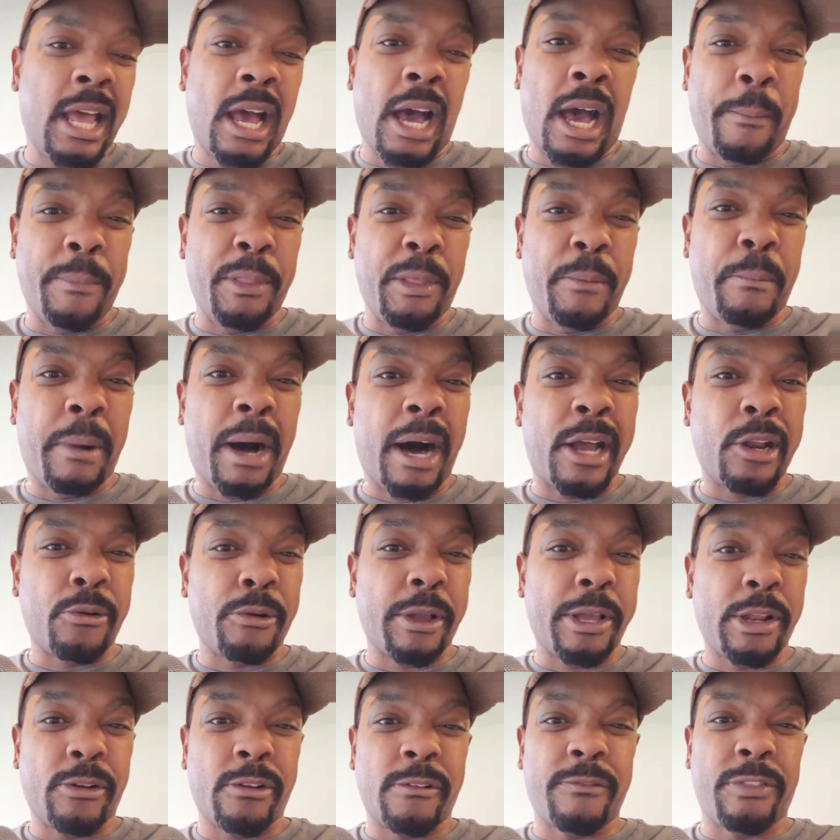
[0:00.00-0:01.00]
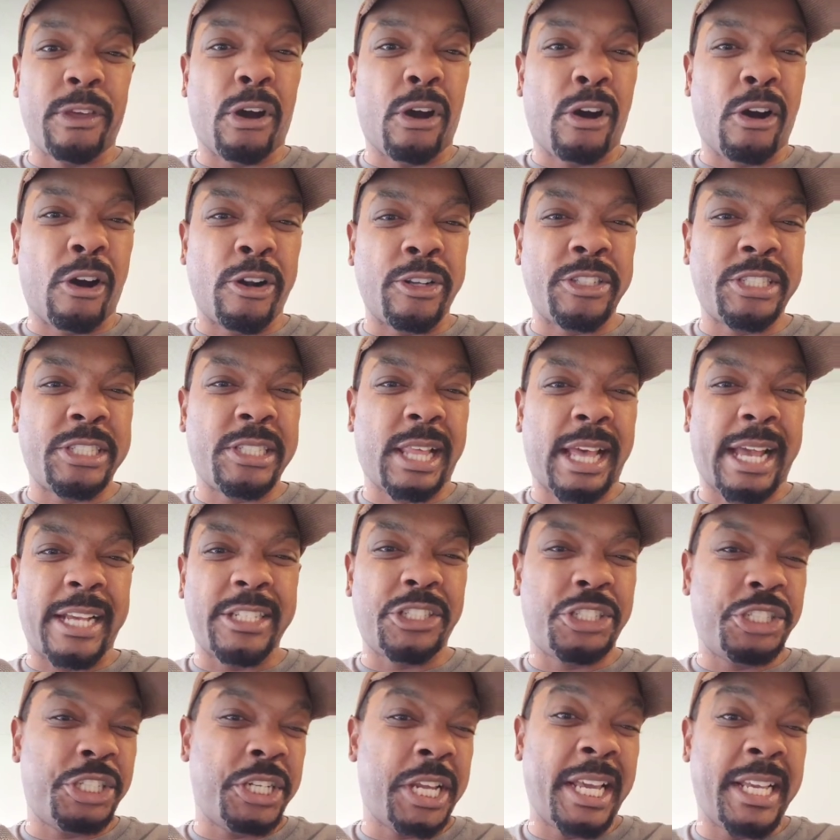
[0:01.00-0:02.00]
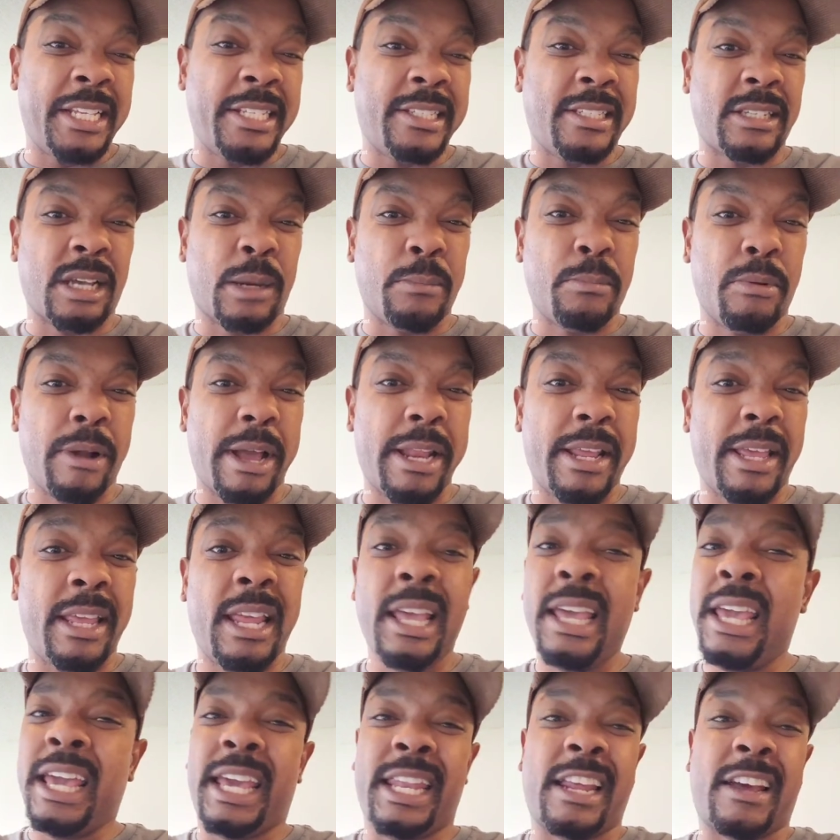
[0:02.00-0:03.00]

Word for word: I'm the moderator of the r slash Chingy subreddit,